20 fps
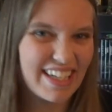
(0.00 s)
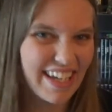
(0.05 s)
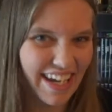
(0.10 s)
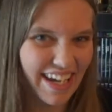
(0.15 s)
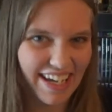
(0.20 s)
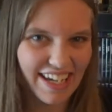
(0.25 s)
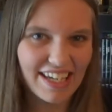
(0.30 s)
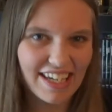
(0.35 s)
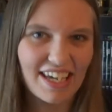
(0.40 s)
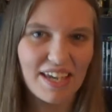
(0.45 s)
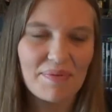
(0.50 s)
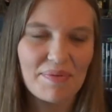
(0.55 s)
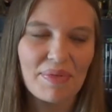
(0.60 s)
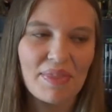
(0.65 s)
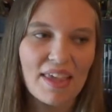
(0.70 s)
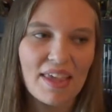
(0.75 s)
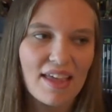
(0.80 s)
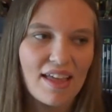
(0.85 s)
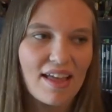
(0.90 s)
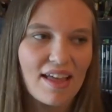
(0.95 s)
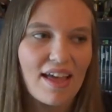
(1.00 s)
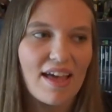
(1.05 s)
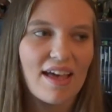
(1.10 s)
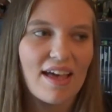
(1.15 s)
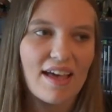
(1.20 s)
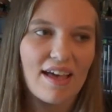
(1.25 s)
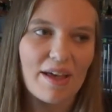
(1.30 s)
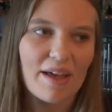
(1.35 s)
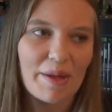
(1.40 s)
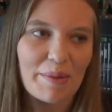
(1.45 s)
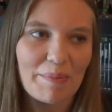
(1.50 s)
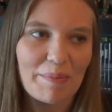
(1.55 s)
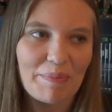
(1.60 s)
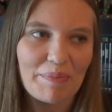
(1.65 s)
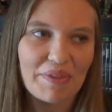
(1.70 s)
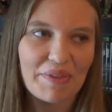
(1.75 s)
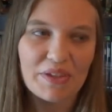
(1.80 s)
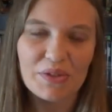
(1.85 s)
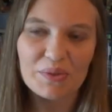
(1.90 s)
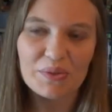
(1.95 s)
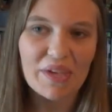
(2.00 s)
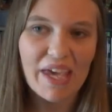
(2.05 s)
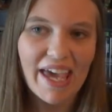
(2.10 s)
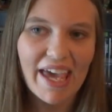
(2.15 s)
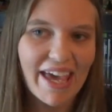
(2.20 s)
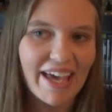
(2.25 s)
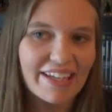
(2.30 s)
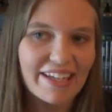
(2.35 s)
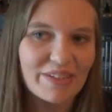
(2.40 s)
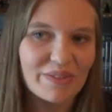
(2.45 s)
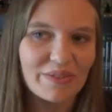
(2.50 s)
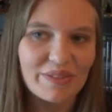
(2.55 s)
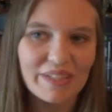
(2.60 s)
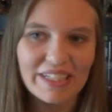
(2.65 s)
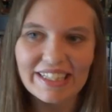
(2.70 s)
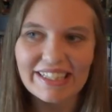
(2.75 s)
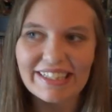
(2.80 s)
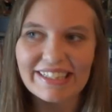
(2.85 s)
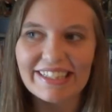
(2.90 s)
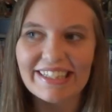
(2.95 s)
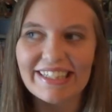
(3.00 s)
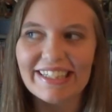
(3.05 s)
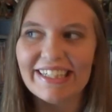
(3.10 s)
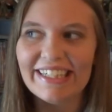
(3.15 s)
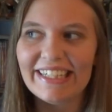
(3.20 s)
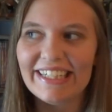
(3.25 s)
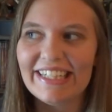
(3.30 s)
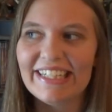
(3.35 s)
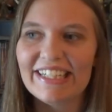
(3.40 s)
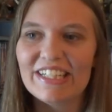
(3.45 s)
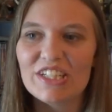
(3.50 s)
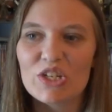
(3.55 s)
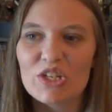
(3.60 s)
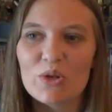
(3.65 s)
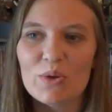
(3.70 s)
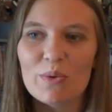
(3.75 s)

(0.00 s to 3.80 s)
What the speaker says: cake. You can't really eat